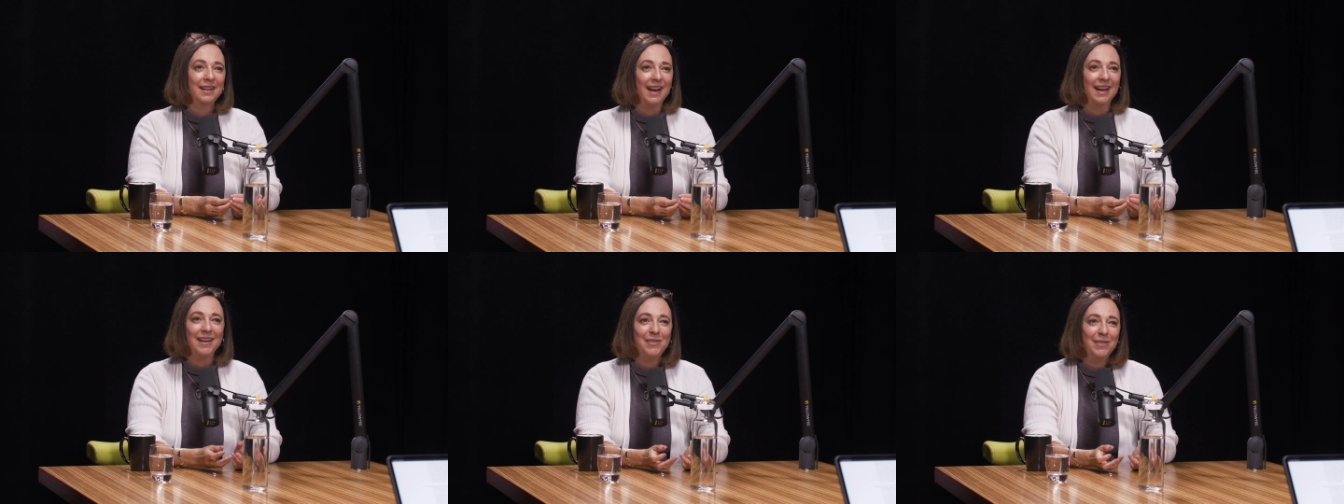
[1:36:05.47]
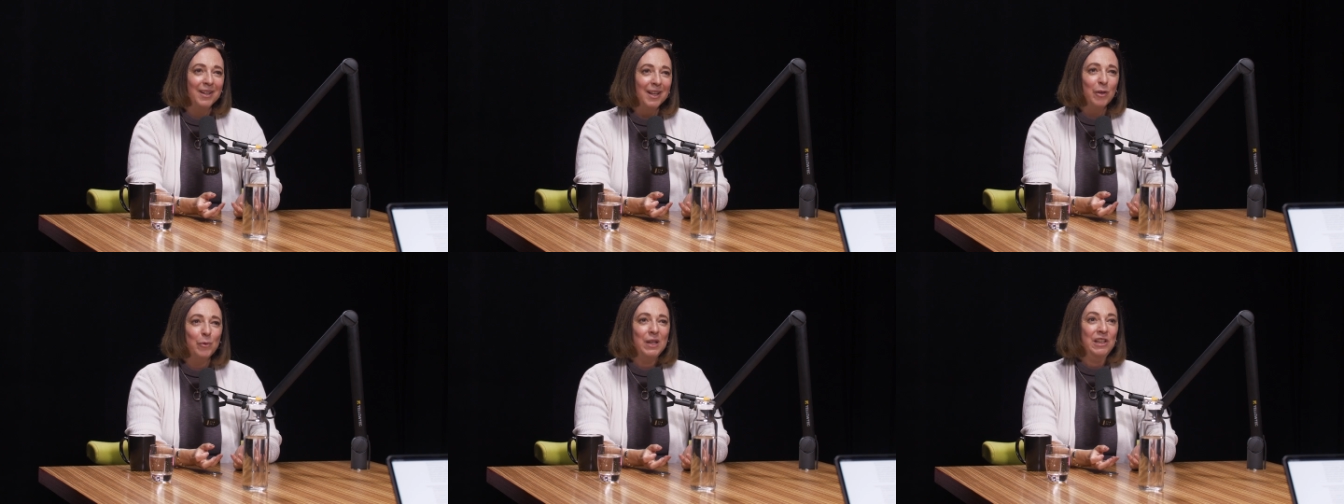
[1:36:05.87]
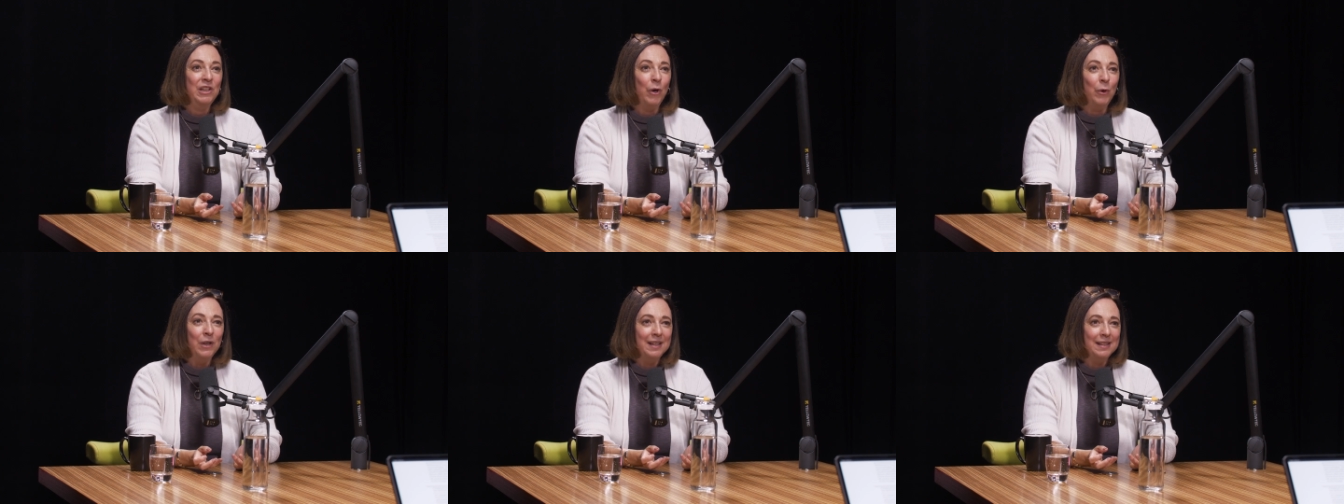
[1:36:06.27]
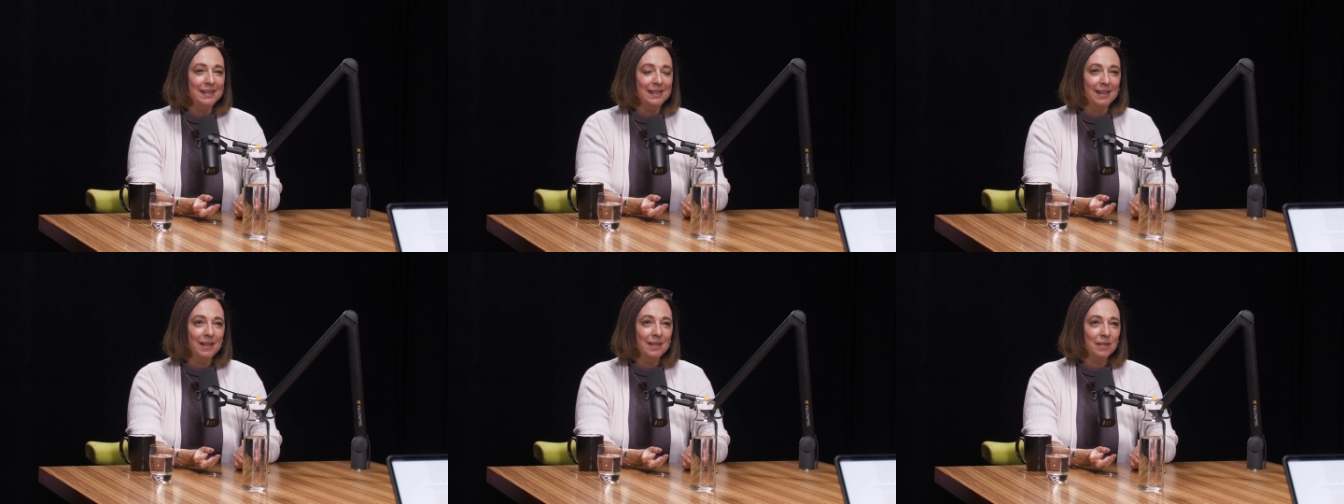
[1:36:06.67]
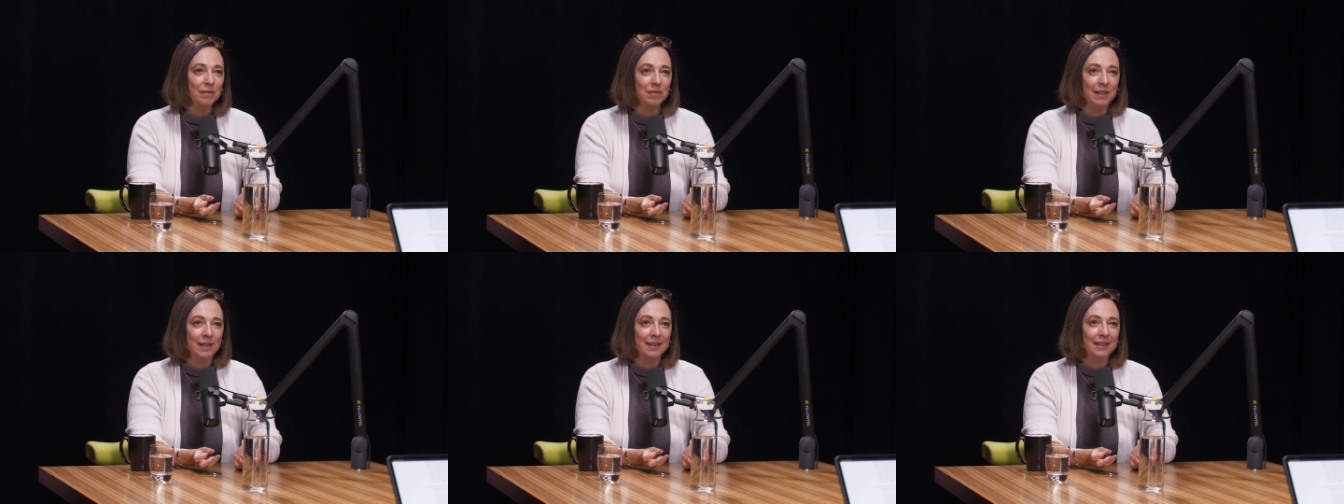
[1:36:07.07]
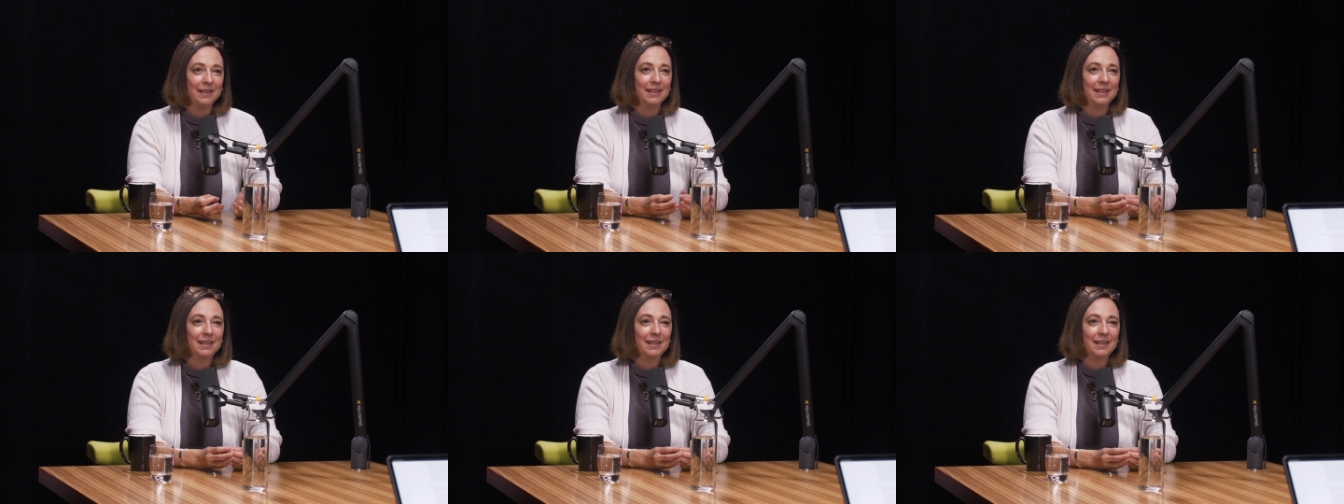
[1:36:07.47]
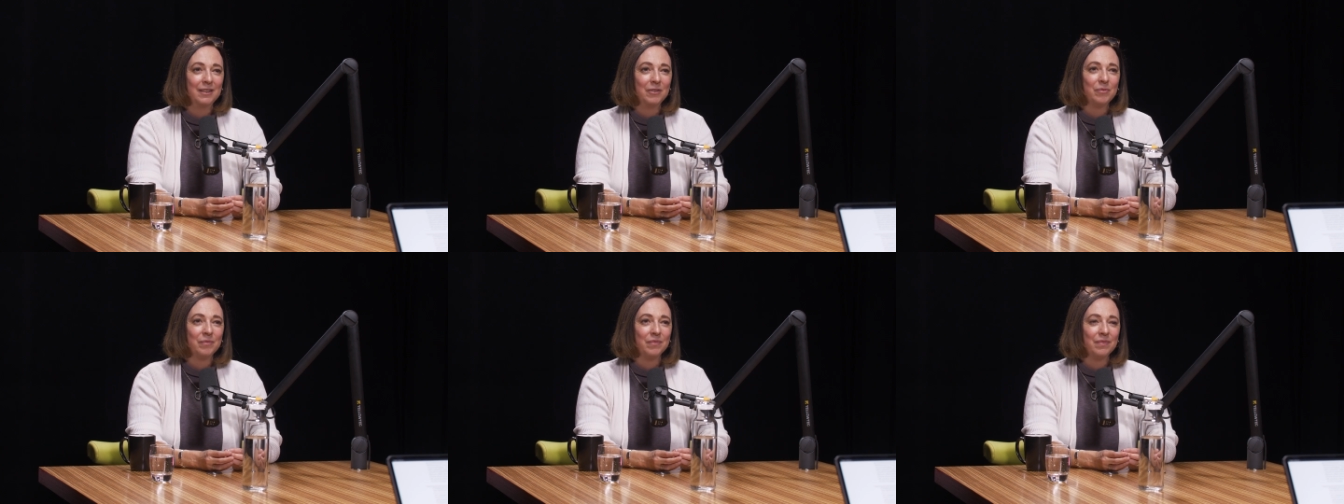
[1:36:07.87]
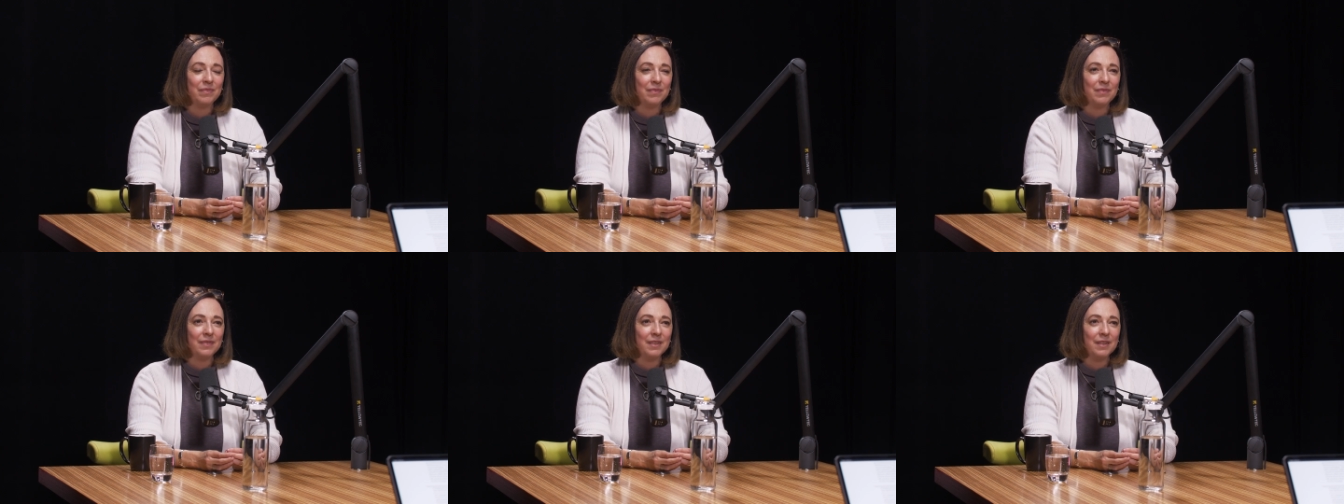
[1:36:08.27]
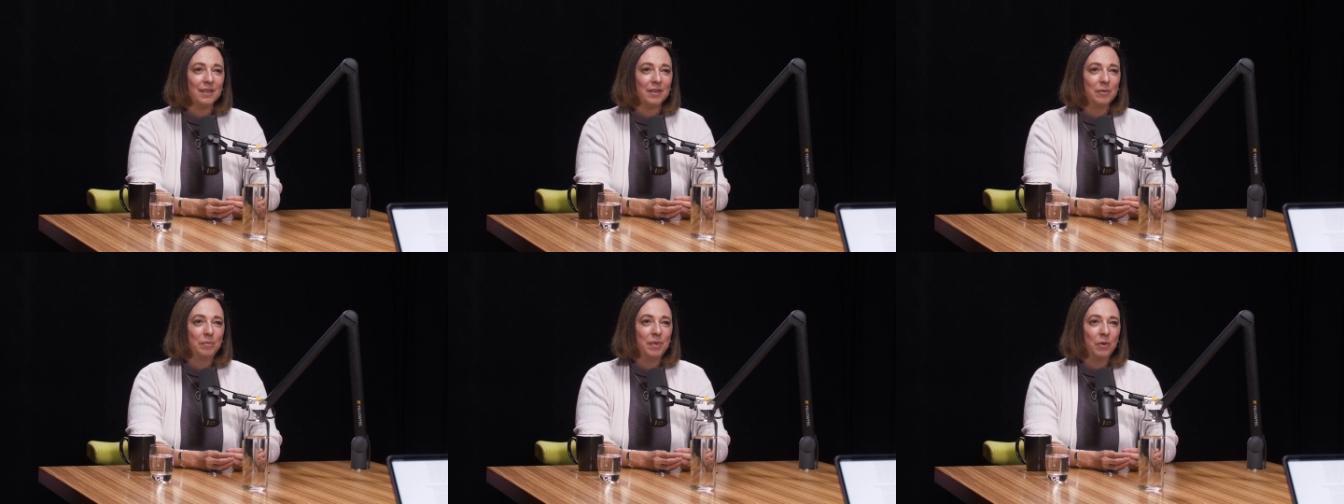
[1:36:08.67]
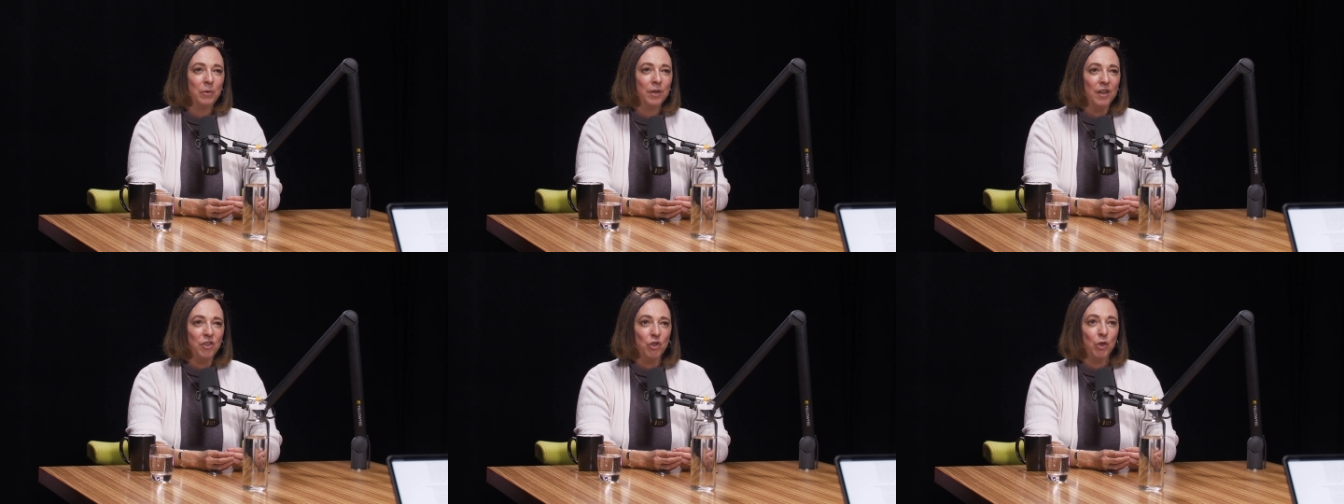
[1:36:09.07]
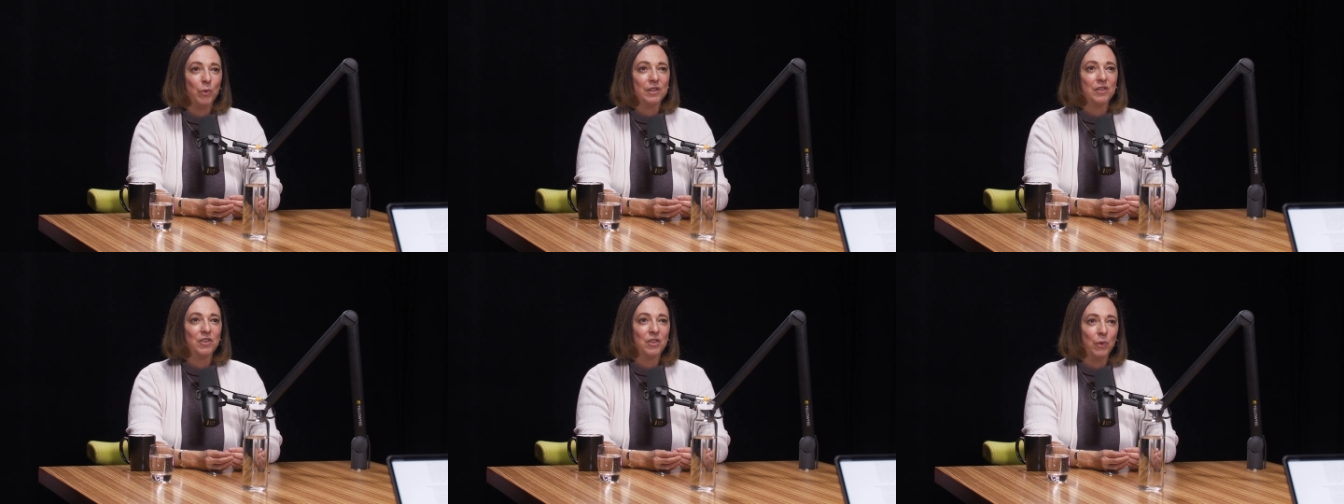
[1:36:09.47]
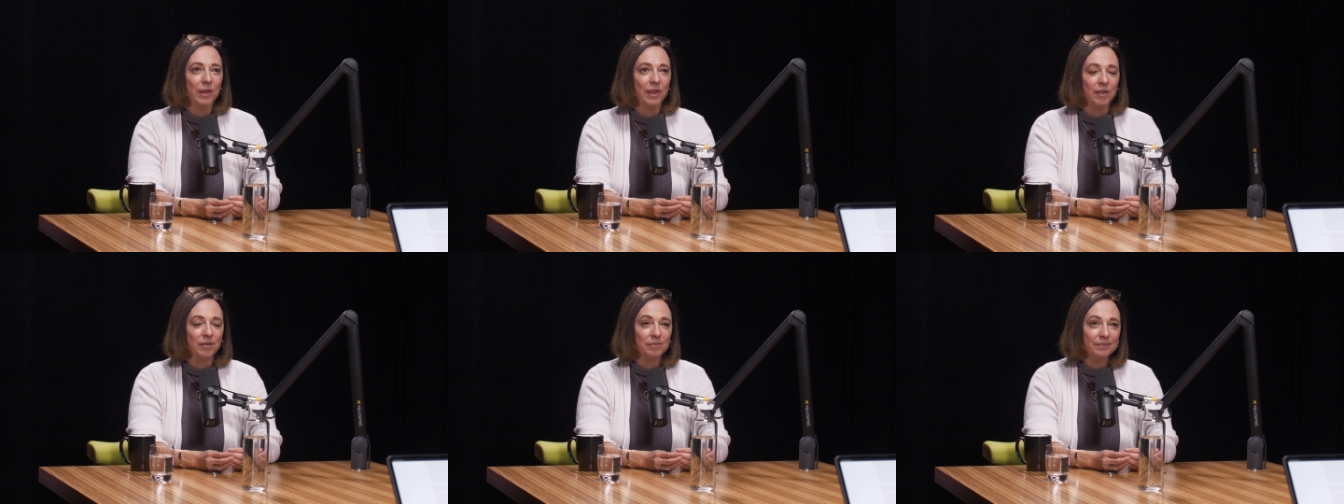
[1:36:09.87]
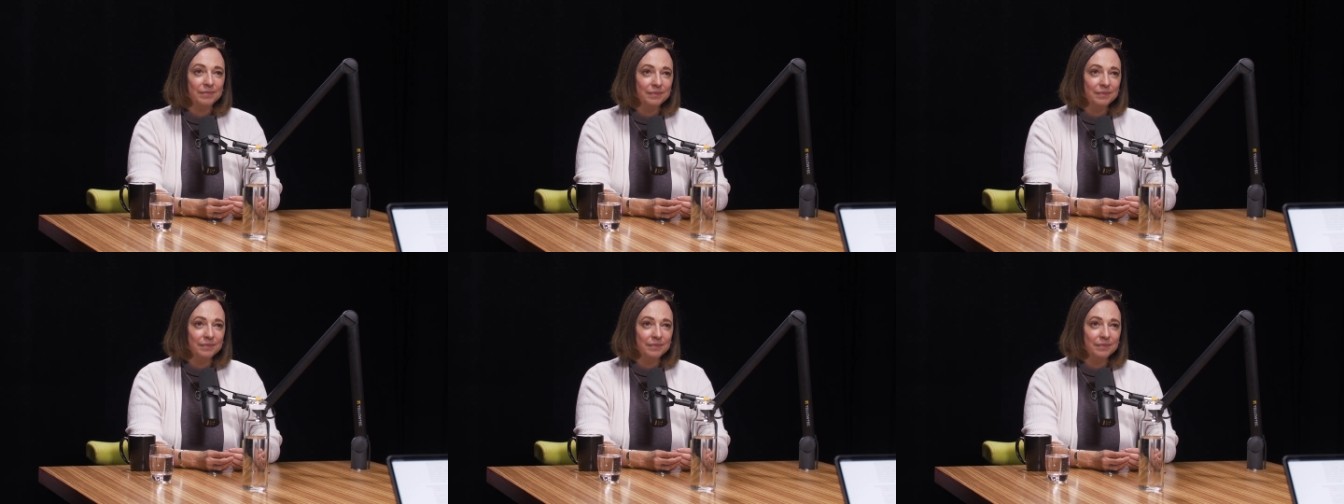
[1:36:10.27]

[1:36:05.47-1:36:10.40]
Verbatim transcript: and i feel like we know it instinctively yeah but we're not sure what to do with it